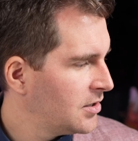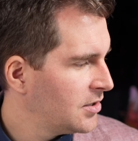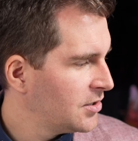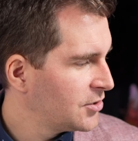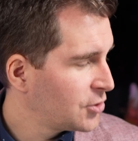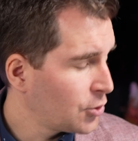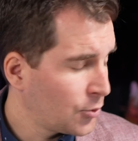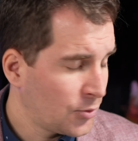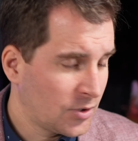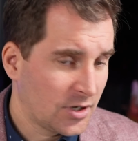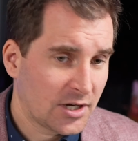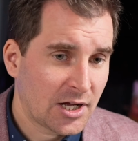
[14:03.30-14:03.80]

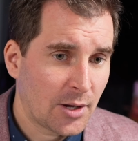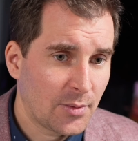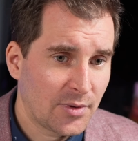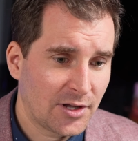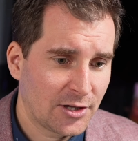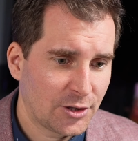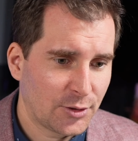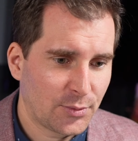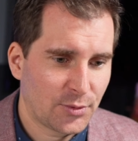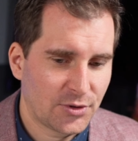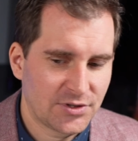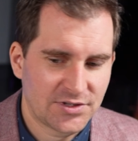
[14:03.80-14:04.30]
So a couple
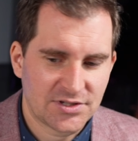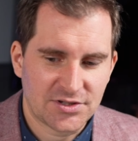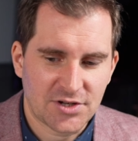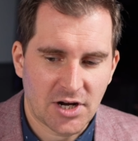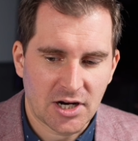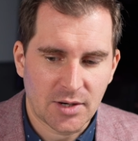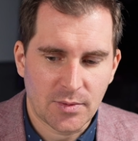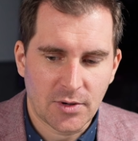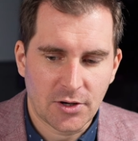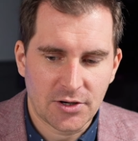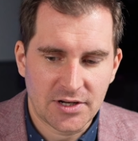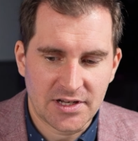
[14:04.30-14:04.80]
other points to
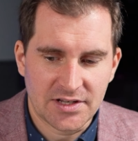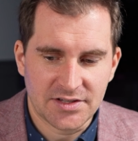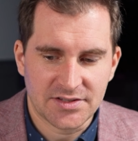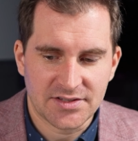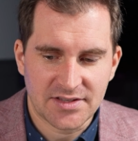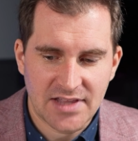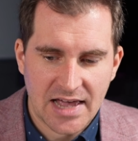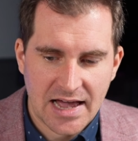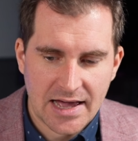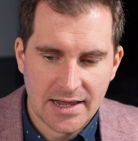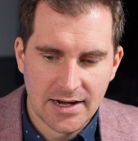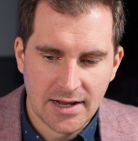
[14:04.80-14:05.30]
talk about is
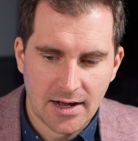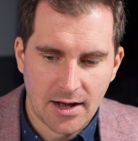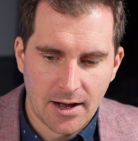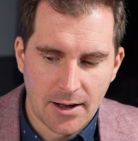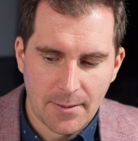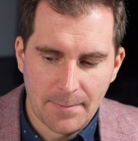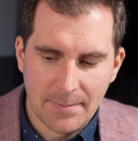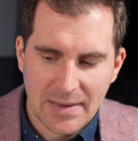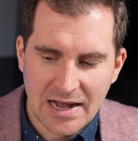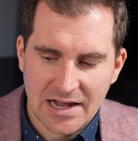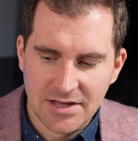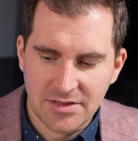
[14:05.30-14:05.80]
that
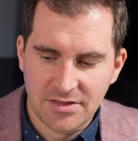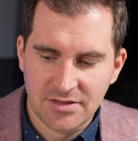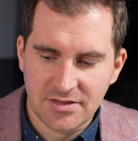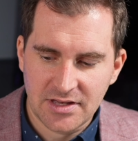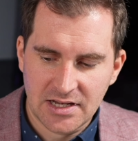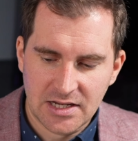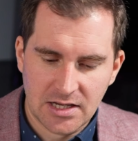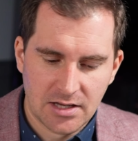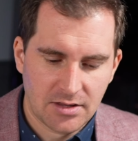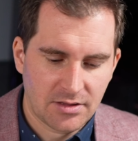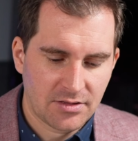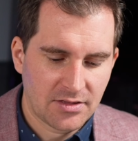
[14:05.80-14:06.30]
I
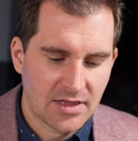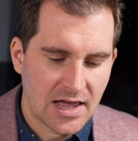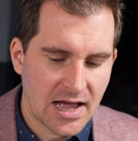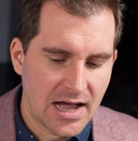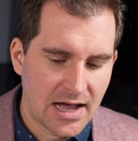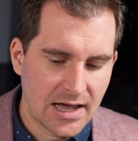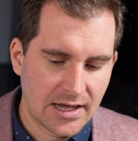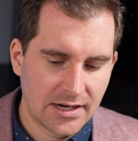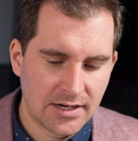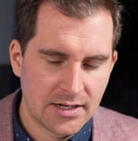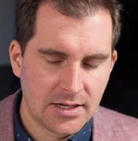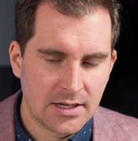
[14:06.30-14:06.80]
think
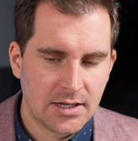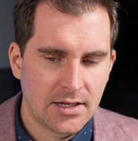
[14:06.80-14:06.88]
that,